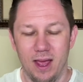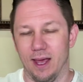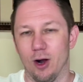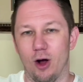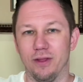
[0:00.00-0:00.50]

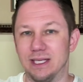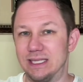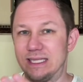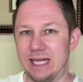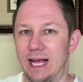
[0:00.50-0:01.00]
And all these
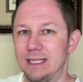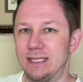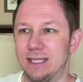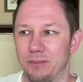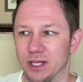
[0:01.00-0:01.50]
state
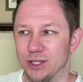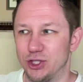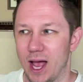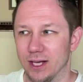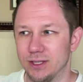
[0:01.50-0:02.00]
stimulus
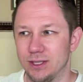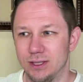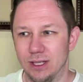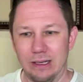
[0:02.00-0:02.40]
checks,